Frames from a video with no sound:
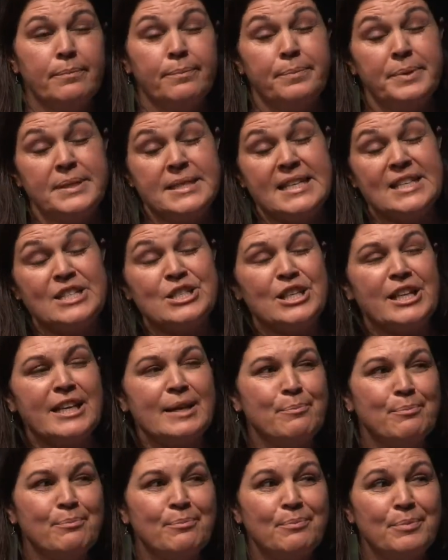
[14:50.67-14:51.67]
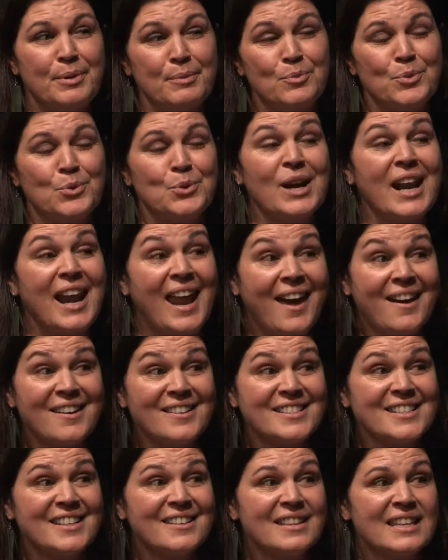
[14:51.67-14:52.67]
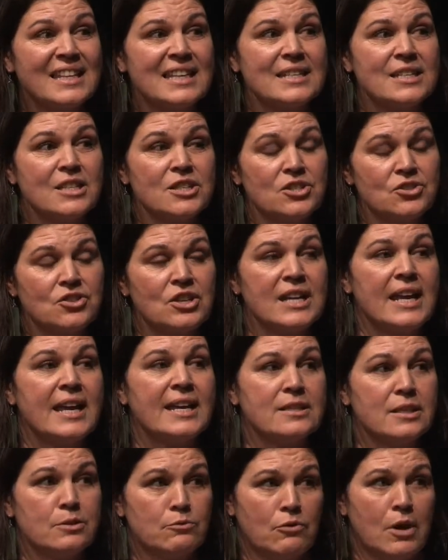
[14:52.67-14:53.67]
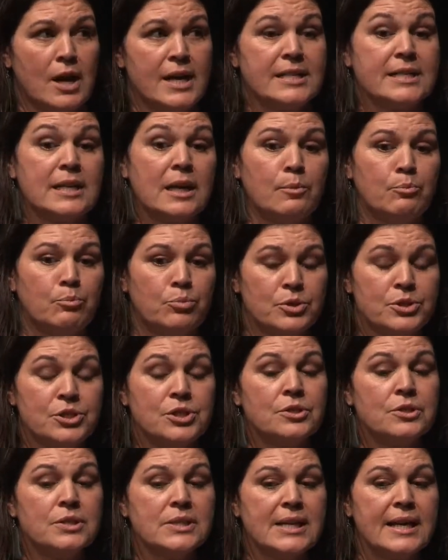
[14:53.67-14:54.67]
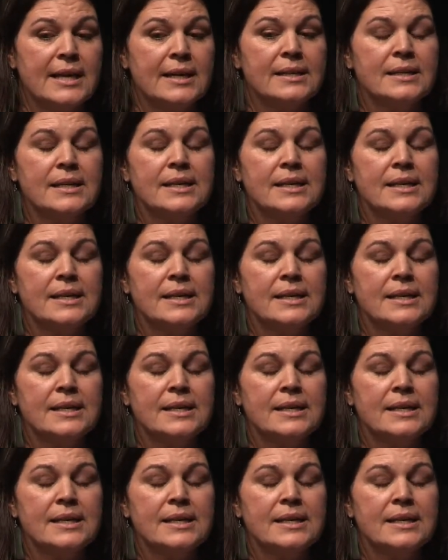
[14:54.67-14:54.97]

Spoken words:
potentially a bit more clout in the industry as a writer-producer.